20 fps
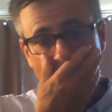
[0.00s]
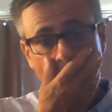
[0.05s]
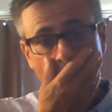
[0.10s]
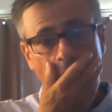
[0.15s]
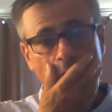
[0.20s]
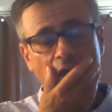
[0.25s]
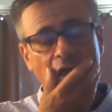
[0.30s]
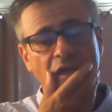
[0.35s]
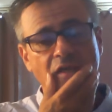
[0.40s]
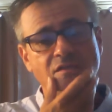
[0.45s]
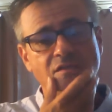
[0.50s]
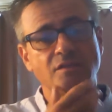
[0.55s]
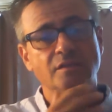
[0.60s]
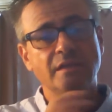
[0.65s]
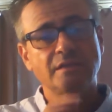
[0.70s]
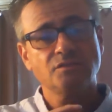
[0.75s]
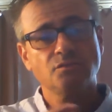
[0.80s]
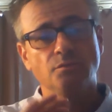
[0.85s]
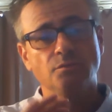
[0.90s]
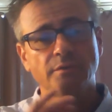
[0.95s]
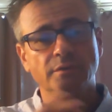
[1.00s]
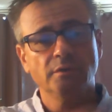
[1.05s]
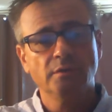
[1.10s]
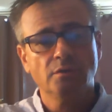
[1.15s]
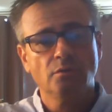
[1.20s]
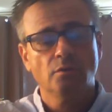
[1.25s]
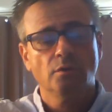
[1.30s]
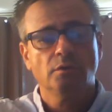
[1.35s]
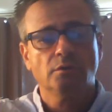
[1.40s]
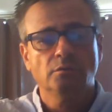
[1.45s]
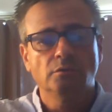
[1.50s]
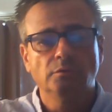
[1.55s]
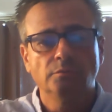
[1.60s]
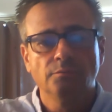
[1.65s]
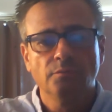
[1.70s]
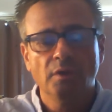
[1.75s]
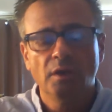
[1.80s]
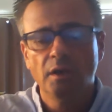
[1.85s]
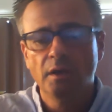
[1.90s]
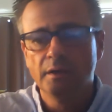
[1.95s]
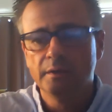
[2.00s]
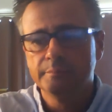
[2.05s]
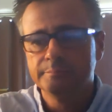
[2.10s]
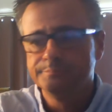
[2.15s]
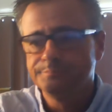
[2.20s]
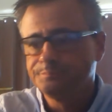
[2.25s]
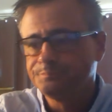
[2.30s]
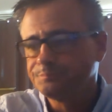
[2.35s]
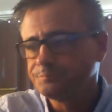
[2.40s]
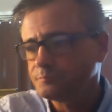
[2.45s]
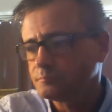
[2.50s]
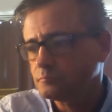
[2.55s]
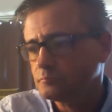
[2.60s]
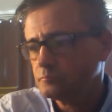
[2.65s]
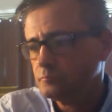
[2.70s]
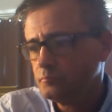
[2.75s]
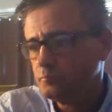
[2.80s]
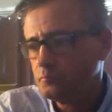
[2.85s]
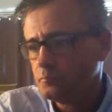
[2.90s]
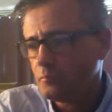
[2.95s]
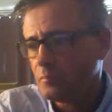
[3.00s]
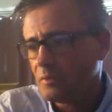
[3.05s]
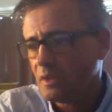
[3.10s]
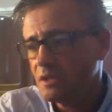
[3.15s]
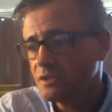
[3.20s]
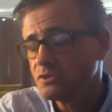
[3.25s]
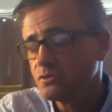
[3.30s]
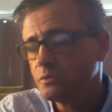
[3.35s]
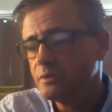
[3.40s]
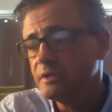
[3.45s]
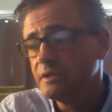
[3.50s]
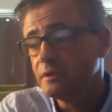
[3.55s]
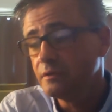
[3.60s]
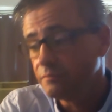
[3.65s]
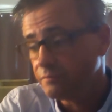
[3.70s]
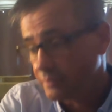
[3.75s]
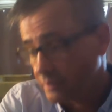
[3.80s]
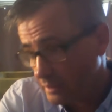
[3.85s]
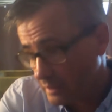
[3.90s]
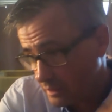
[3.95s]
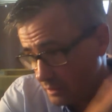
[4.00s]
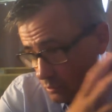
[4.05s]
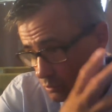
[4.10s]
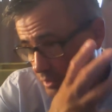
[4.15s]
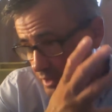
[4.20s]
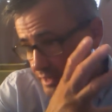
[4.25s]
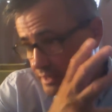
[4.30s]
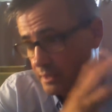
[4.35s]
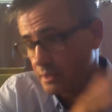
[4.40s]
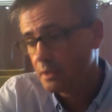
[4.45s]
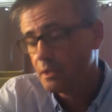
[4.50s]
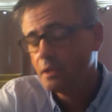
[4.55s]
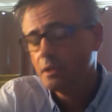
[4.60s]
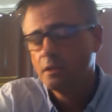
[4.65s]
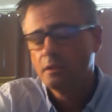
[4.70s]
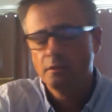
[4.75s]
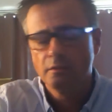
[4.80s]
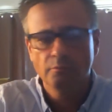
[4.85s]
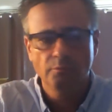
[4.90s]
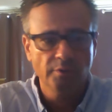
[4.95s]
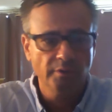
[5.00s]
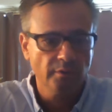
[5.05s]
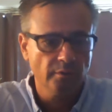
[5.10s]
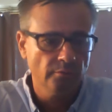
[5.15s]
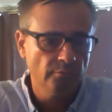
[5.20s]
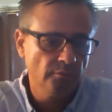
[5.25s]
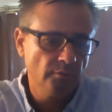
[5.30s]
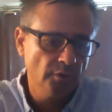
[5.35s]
Okay, so that's really critical. And so we needed to figure out a way that we could